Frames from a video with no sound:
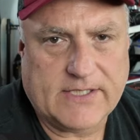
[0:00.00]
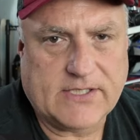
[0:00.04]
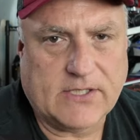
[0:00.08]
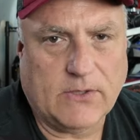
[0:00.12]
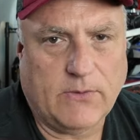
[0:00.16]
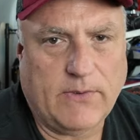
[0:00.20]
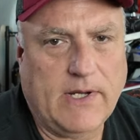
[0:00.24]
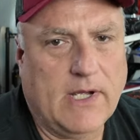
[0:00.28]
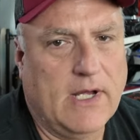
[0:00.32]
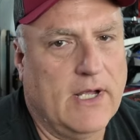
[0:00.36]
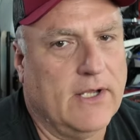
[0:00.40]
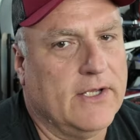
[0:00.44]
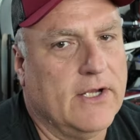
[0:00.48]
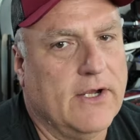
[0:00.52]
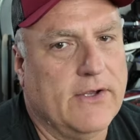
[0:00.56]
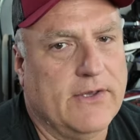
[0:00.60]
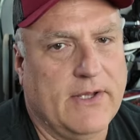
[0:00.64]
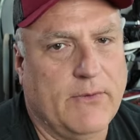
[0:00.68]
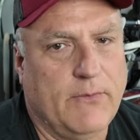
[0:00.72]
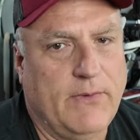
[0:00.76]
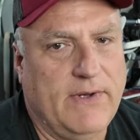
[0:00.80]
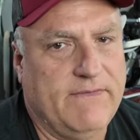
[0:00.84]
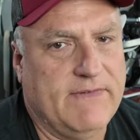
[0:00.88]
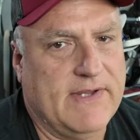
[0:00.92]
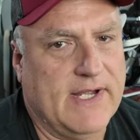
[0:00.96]
So we all know
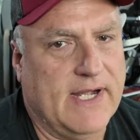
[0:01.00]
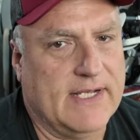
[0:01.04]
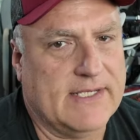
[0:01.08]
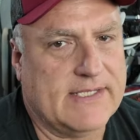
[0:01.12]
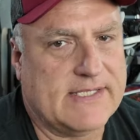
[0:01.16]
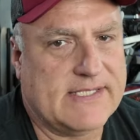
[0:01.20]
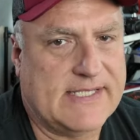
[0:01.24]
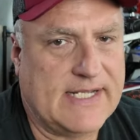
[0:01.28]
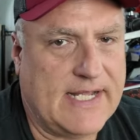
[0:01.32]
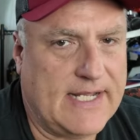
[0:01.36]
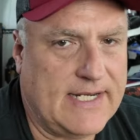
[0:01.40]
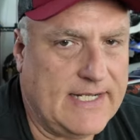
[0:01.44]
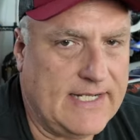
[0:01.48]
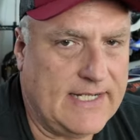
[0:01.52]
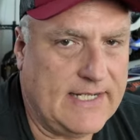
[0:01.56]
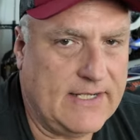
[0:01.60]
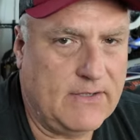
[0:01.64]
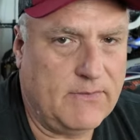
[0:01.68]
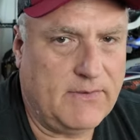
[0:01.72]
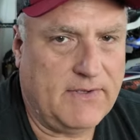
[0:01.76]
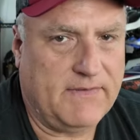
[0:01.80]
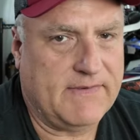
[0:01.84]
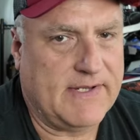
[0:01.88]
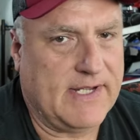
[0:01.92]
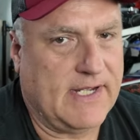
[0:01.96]
that we've got
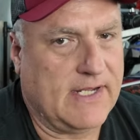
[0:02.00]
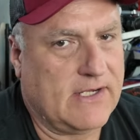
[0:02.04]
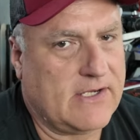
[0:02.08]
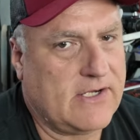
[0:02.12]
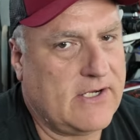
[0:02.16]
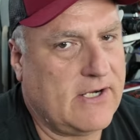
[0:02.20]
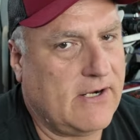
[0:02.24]
Senna, we've got